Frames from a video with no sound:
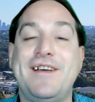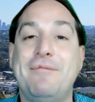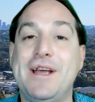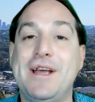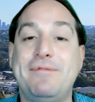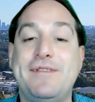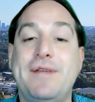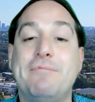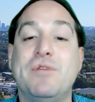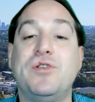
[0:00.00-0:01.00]
is coming up
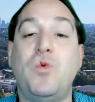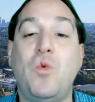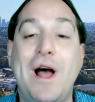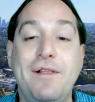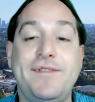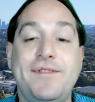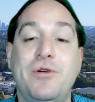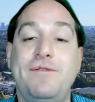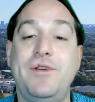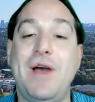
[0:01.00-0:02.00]
September 12th,
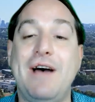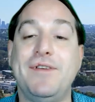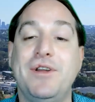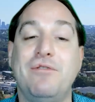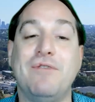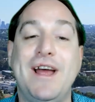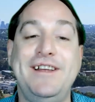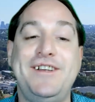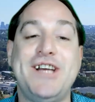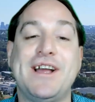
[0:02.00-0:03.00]
so if you haven't
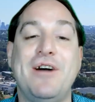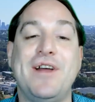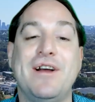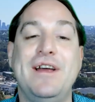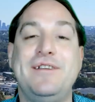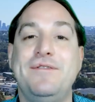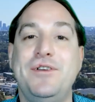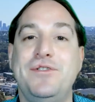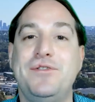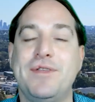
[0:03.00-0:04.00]
already, check out our
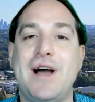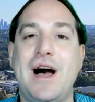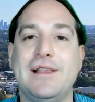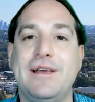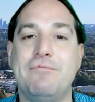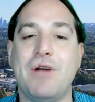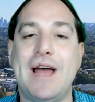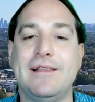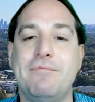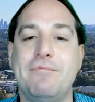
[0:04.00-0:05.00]
interviews with Colleen
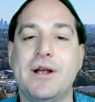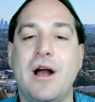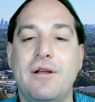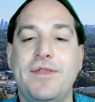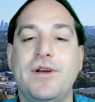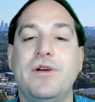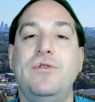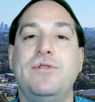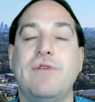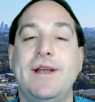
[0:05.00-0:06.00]
Bradley MacArthur,
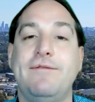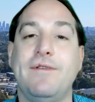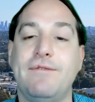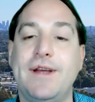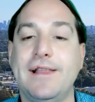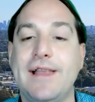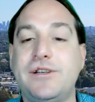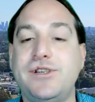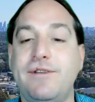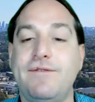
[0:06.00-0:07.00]
who's running for
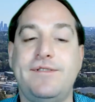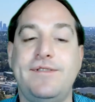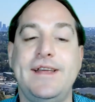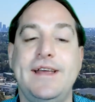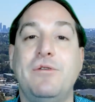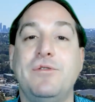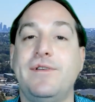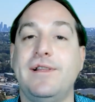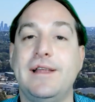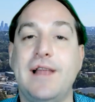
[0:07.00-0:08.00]
re-election for City
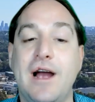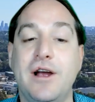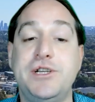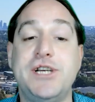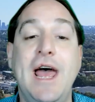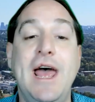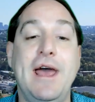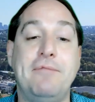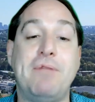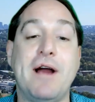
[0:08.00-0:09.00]
Council at Large,
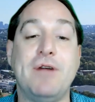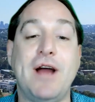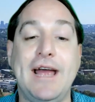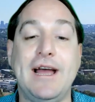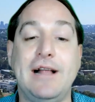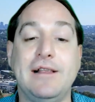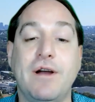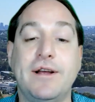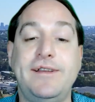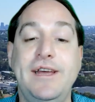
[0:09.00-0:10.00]
and Barbara Ayala
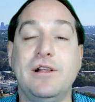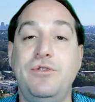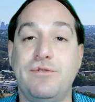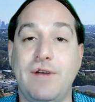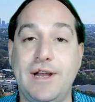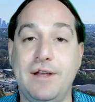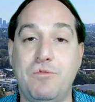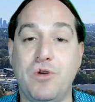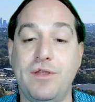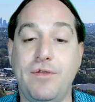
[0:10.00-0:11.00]
Rugdeal, who's running
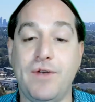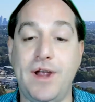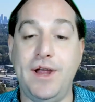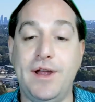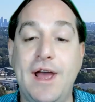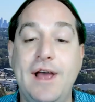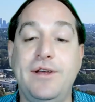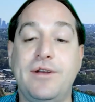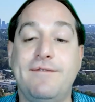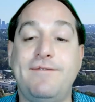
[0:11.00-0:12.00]
in Ward 3.
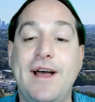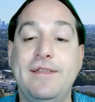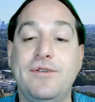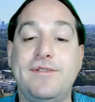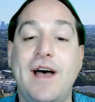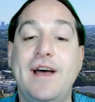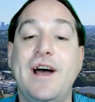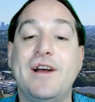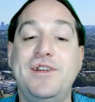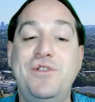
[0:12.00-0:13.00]
You can find those on
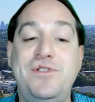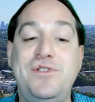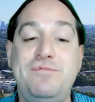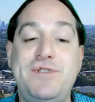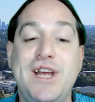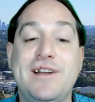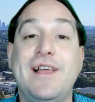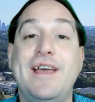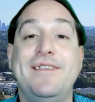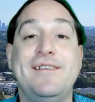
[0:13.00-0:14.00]
our YouTube
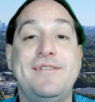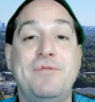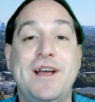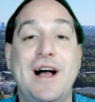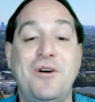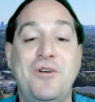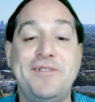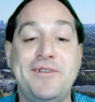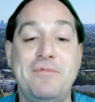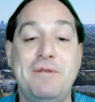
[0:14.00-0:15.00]
channel, and this week I'll
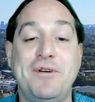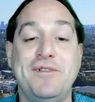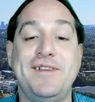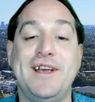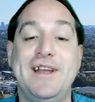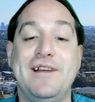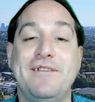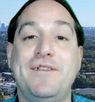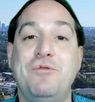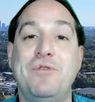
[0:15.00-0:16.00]
also be posting an
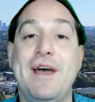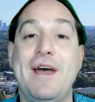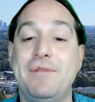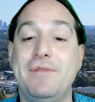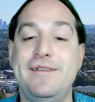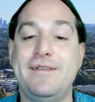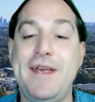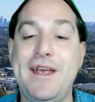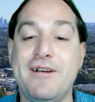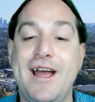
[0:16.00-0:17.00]
interview with Emily
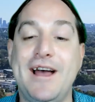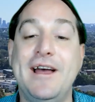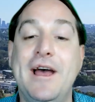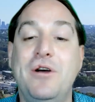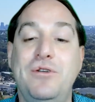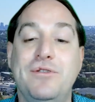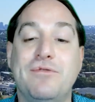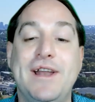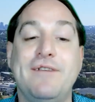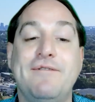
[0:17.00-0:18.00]
Superior, who's
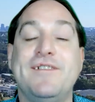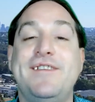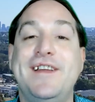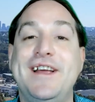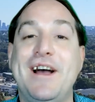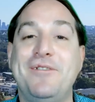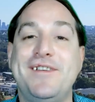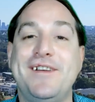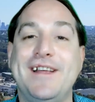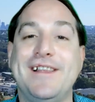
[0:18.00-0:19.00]
running for City
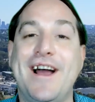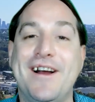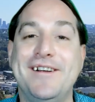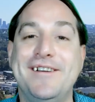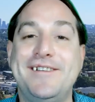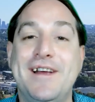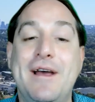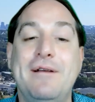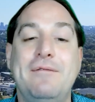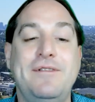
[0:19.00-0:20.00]
Council at Large.
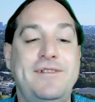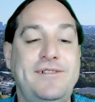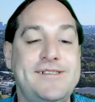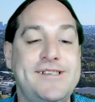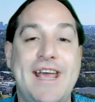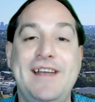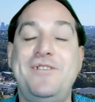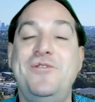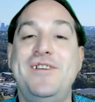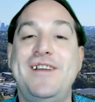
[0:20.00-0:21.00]
Stay
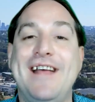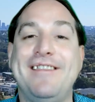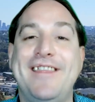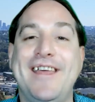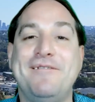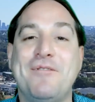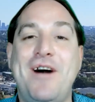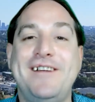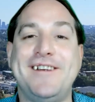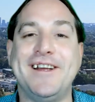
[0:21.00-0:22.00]
tuned, and thanks for
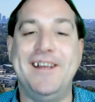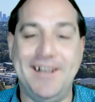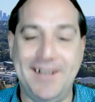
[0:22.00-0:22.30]
watching.